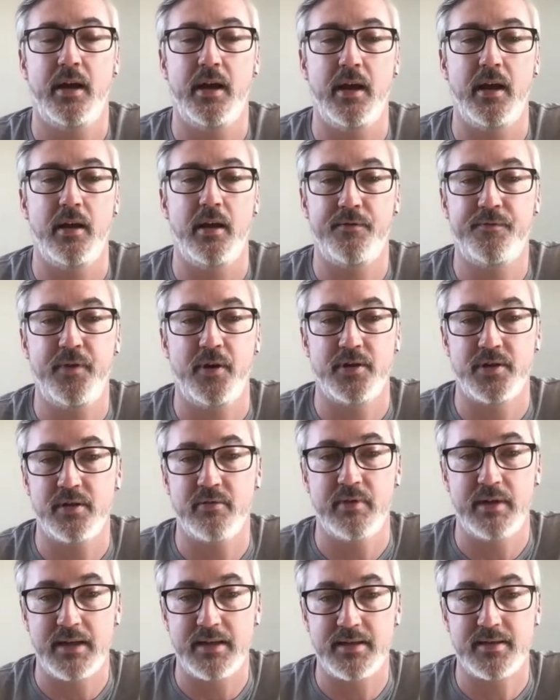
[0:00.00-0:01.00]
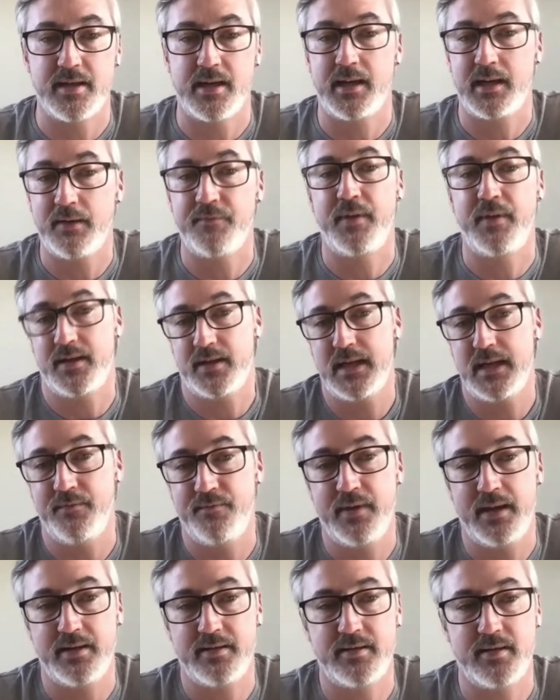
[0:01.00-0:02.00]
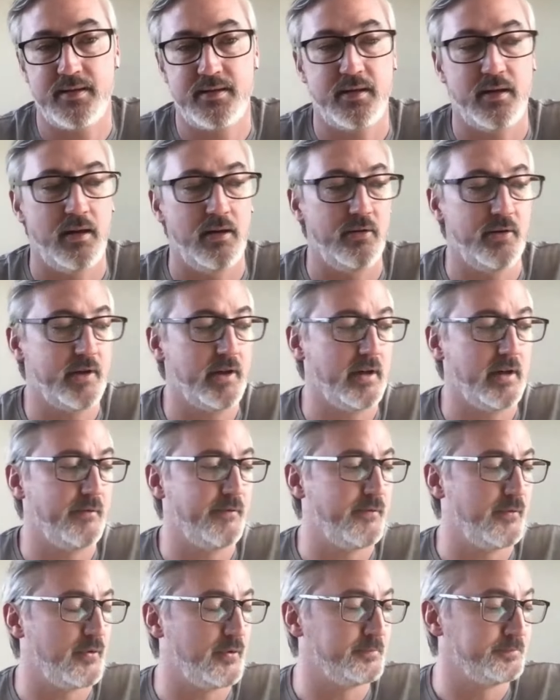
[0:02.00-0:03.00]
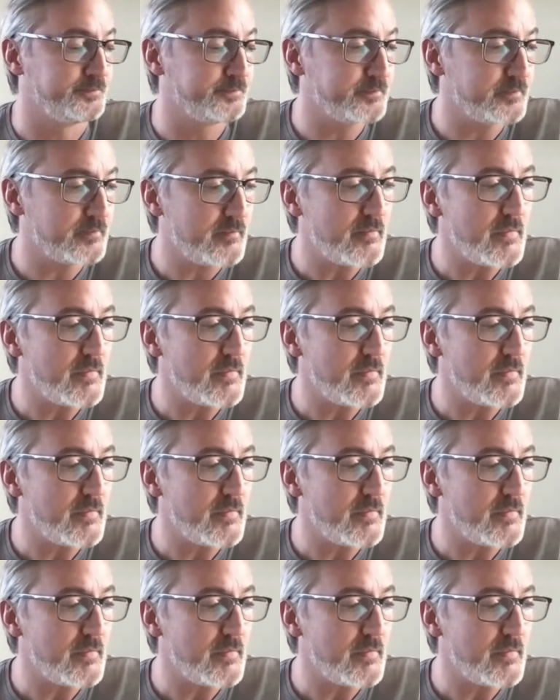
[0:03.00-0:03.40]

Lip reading: photorealistic, if that's the style you're going for.